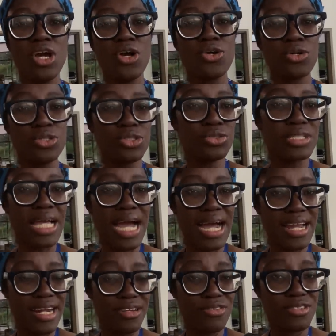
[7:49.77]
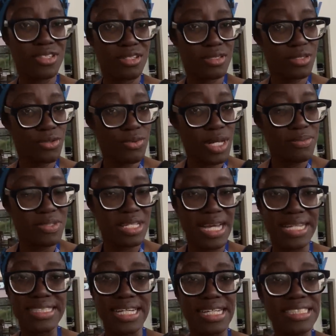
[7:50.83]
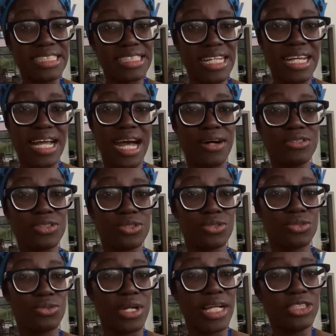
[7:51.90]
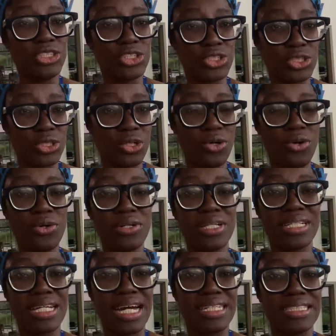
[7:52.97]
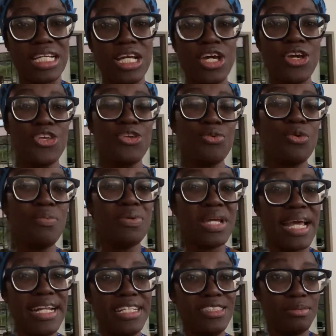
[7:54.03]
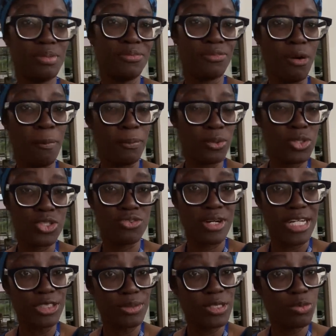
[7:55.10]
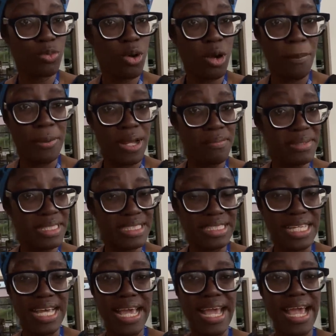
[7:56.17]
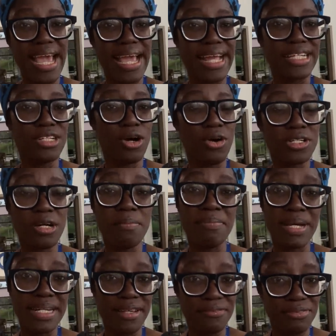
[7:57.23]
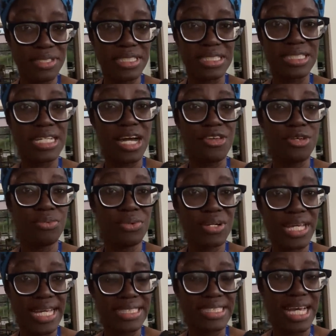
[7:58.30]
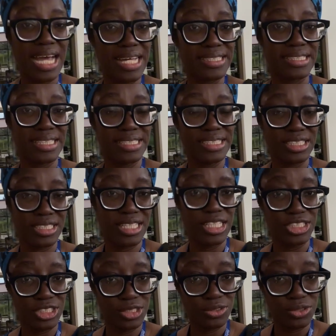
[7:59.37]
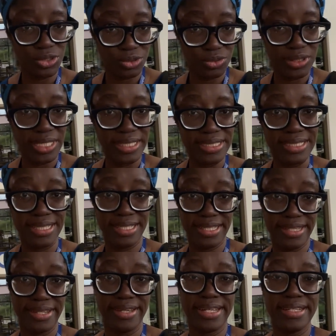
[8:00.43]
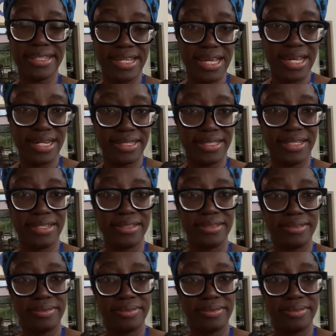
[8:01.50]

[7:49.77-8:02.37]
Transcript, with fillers: go to the IRCC website and check out to ensure that you will be eligible for postgraduate work permits and other benefits that you will get as international students here in Canada.